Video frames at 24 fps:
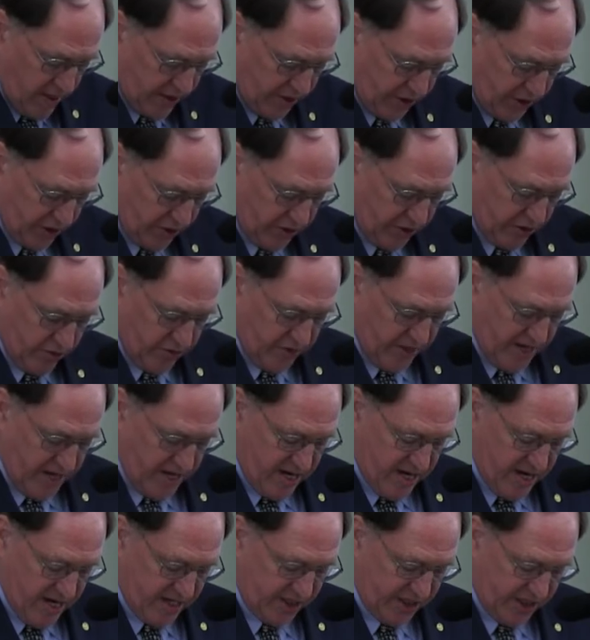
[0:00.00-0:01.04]
was, to
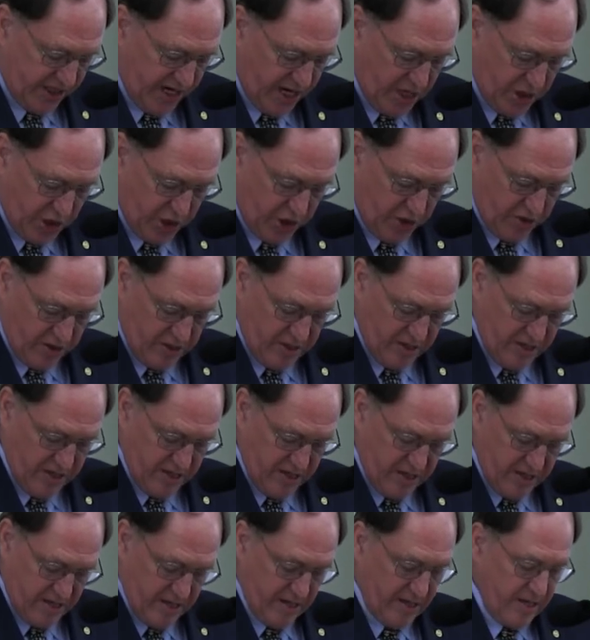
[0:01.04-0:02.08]
the
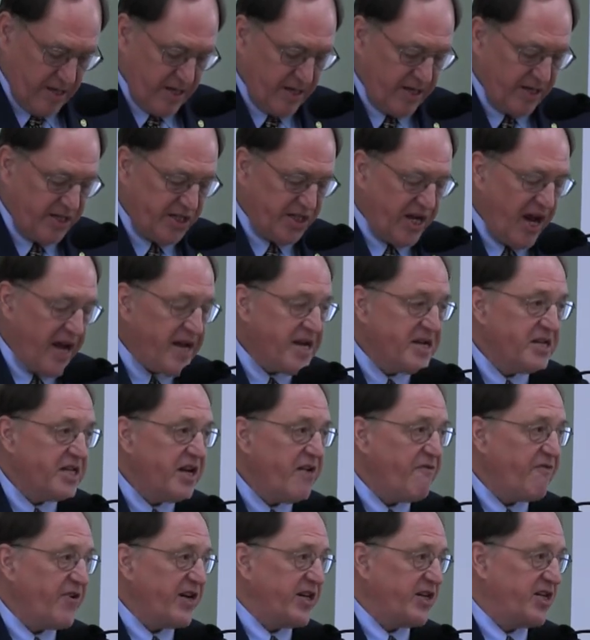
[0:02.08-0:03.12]
essential
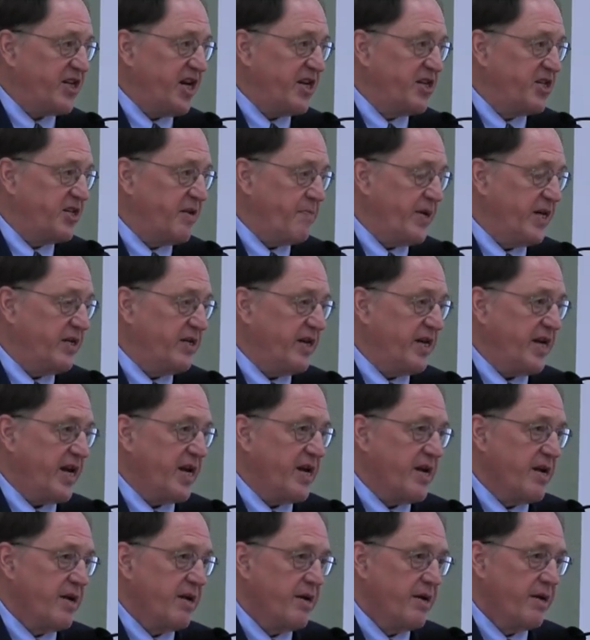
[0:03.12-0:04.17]
scientific
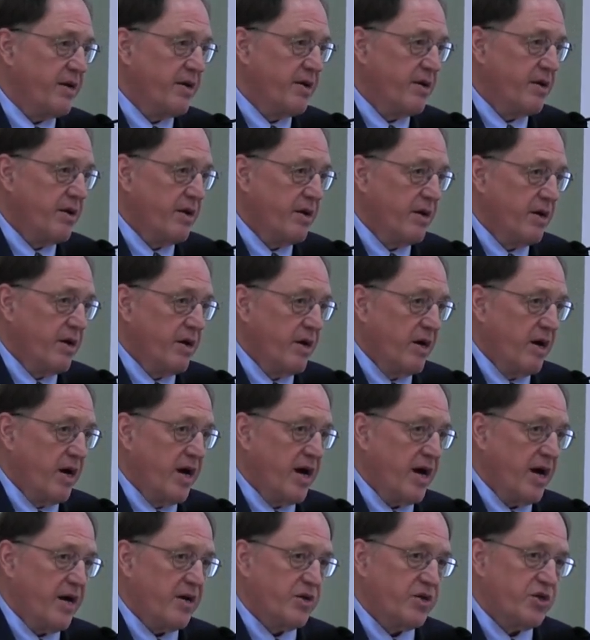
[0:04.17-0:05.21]
sensibility,
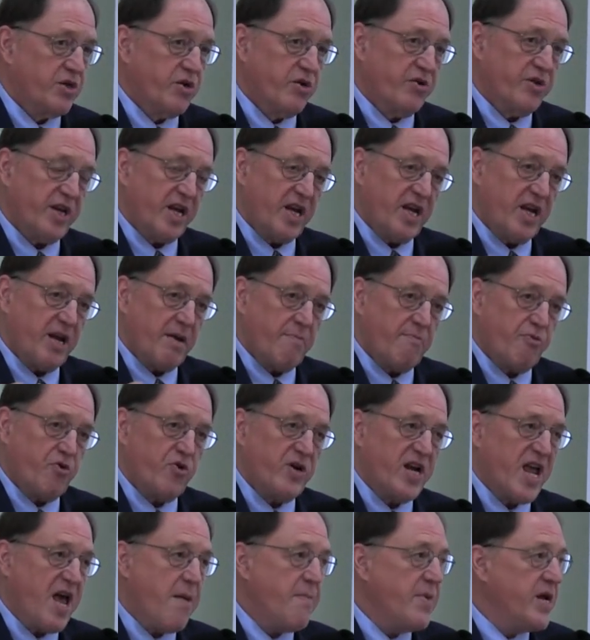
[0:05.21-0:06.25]
to the
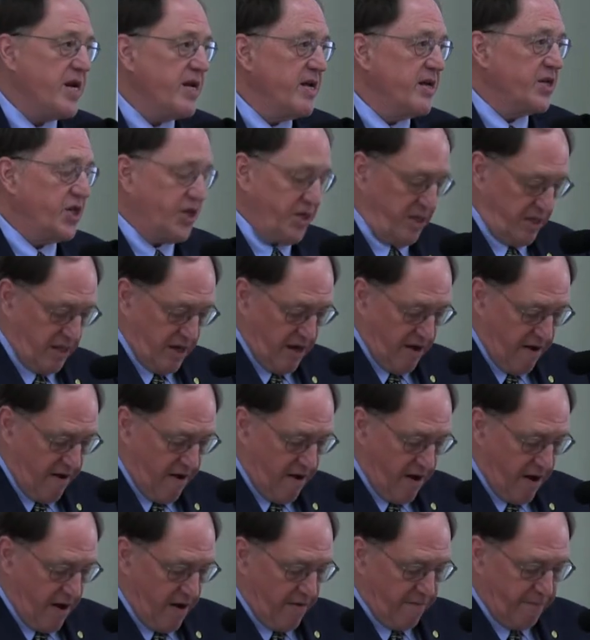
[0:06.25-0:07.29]
preeminence
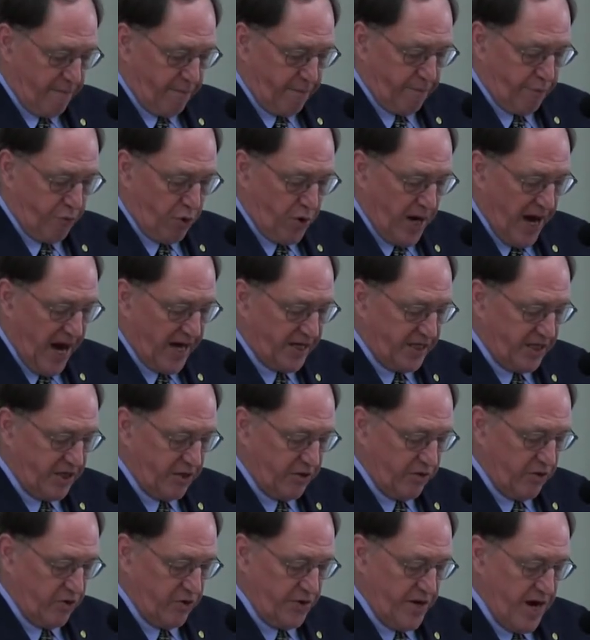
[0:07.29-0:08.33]
of
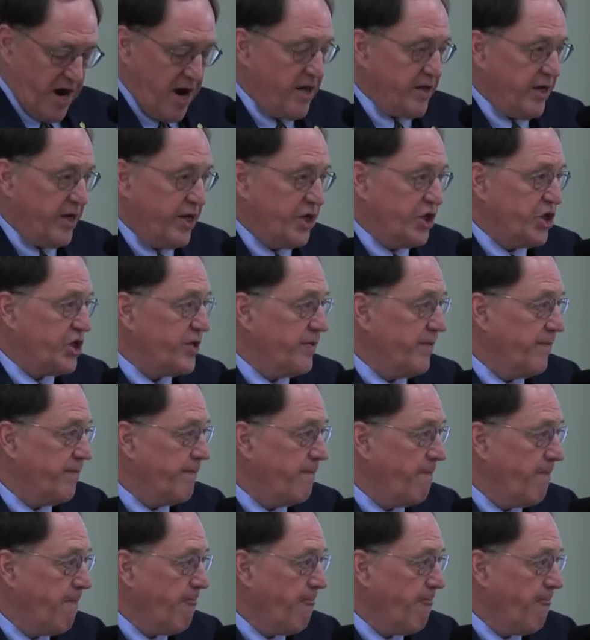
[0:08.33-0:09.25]
practical knowledge.